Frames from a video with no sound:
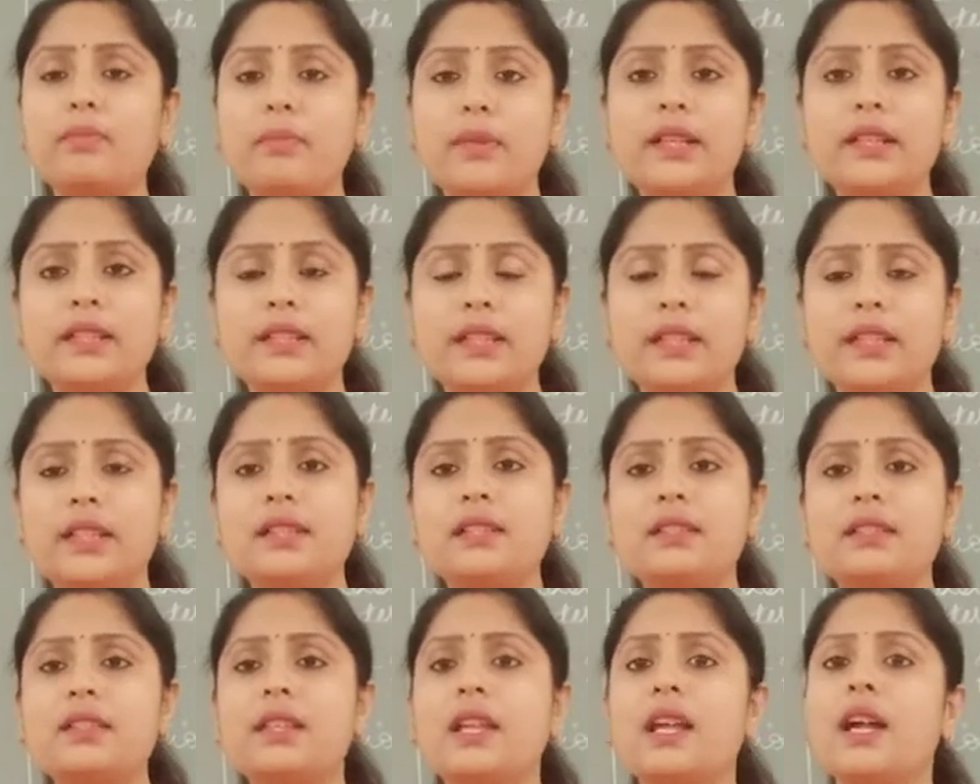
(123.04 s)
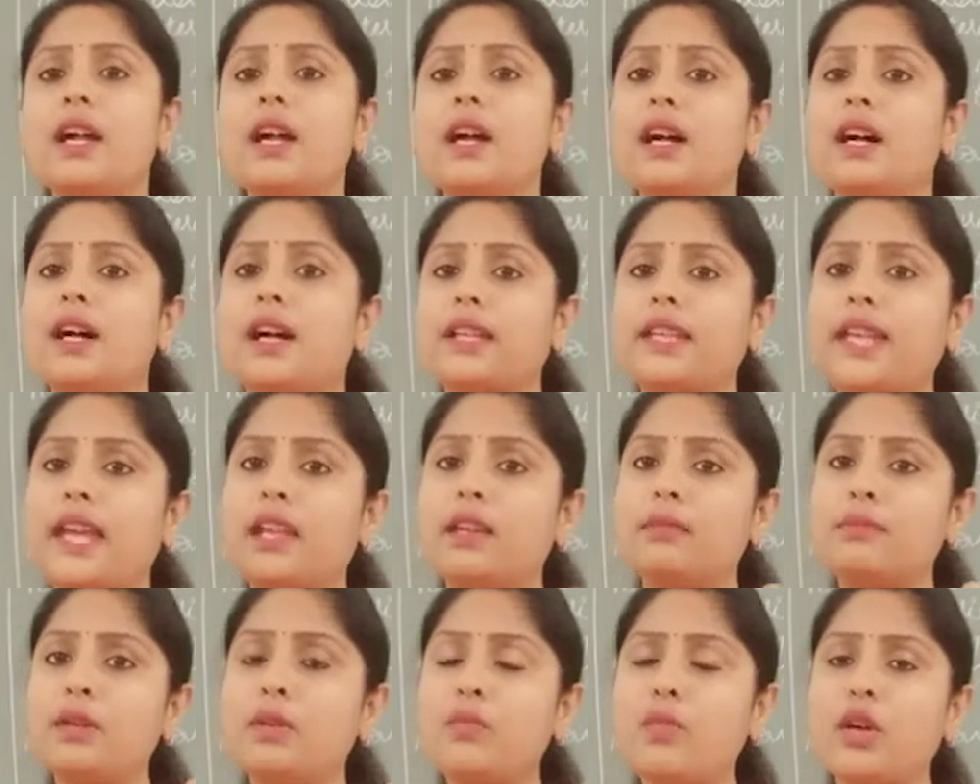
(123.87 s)
maintenance
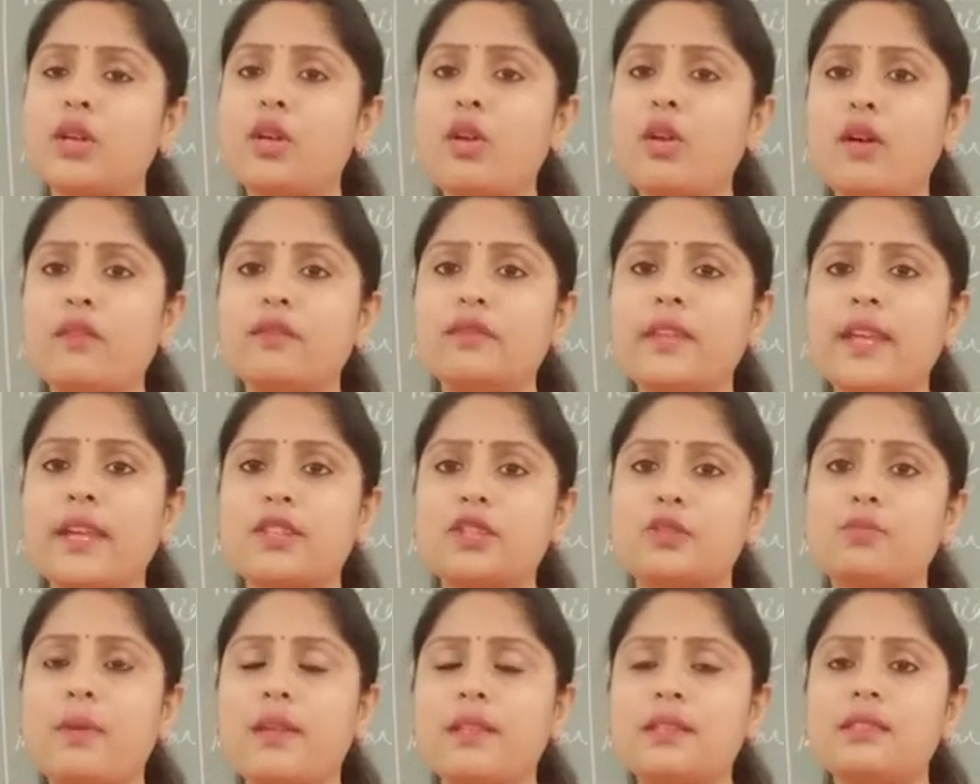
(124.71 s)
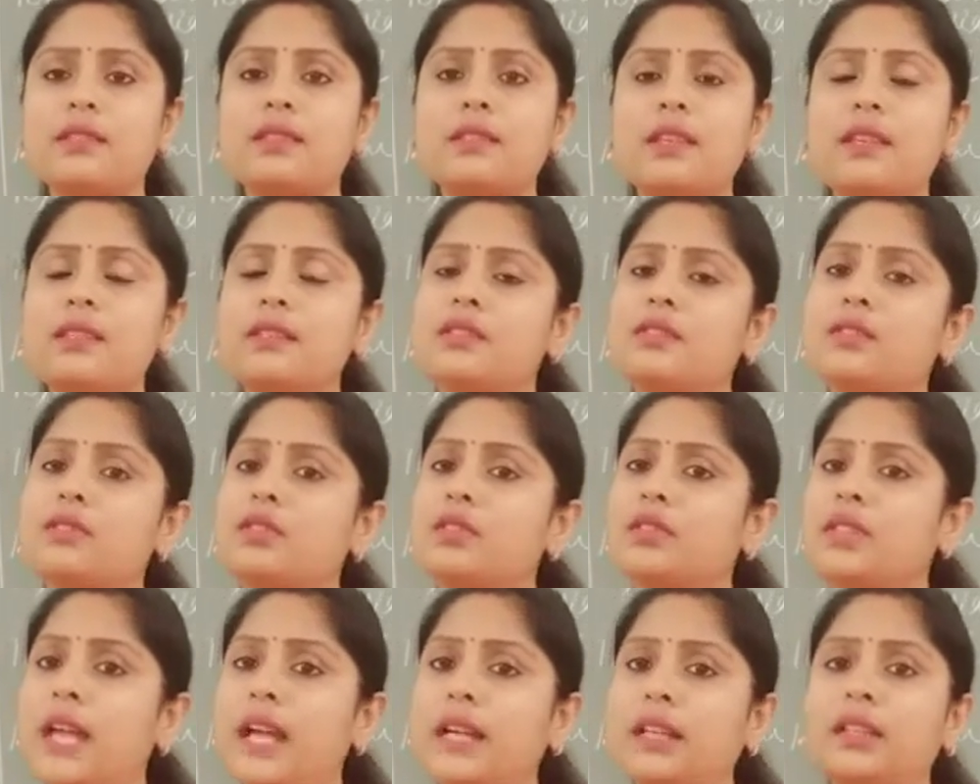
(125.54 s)
can be one of the
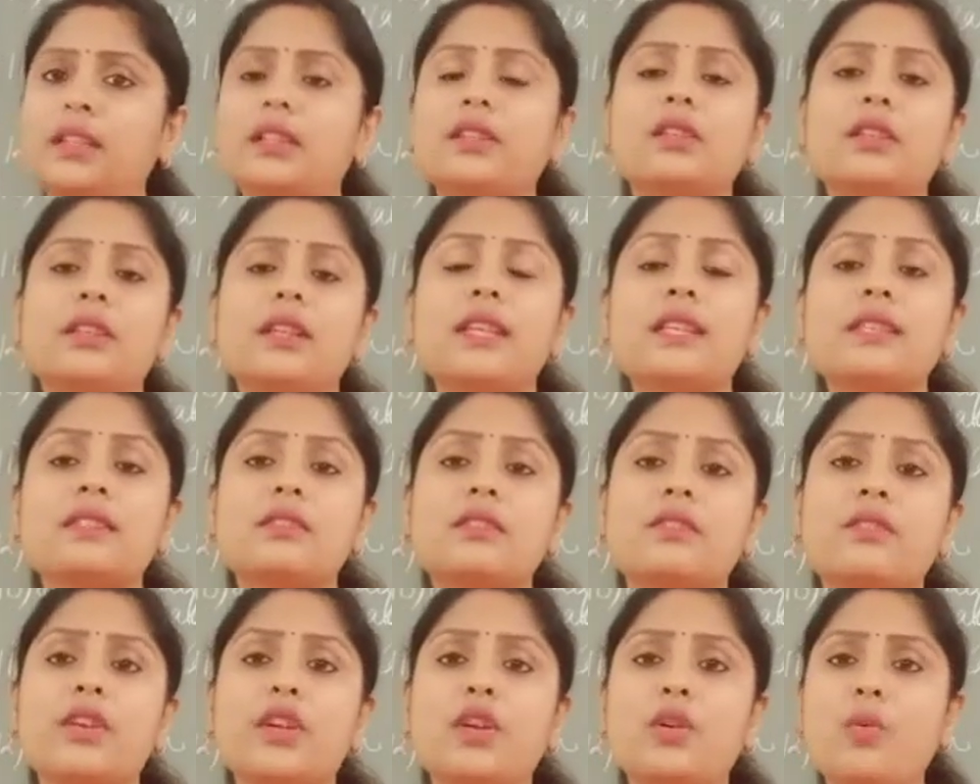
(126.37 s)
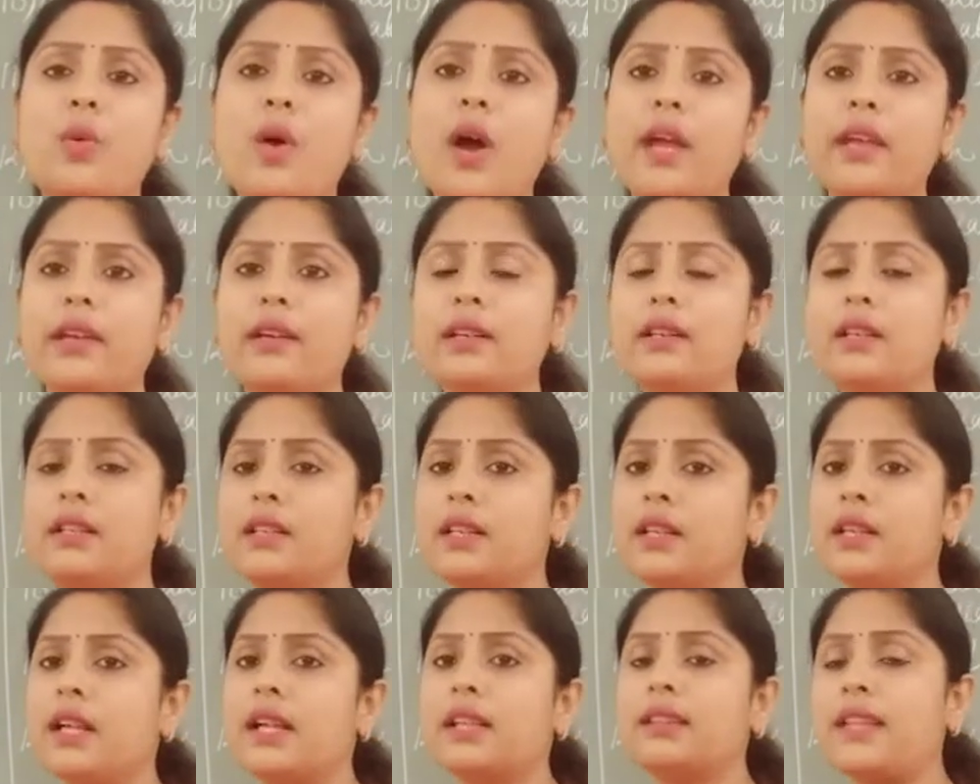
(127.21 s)
expenses that is
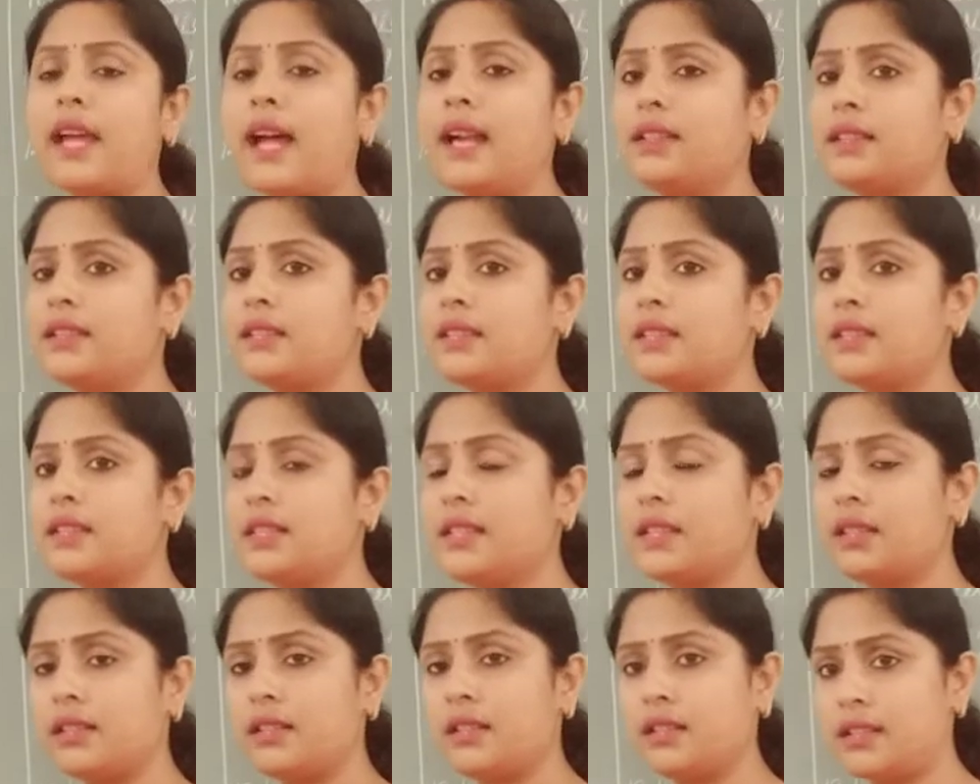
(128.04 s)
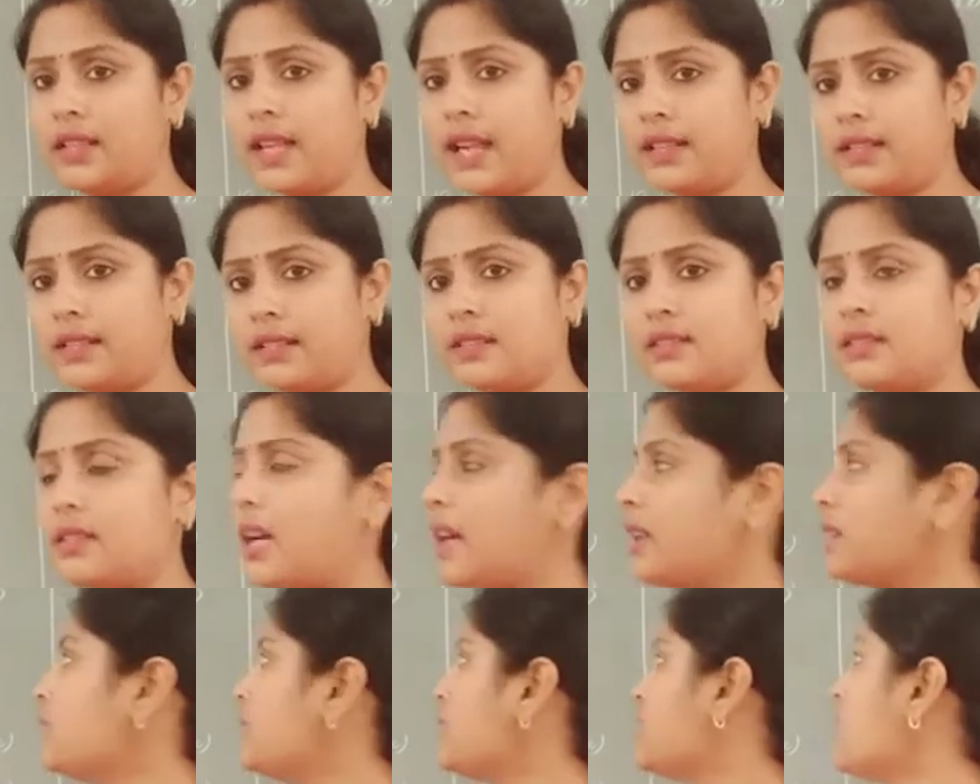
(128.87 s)
required, that is done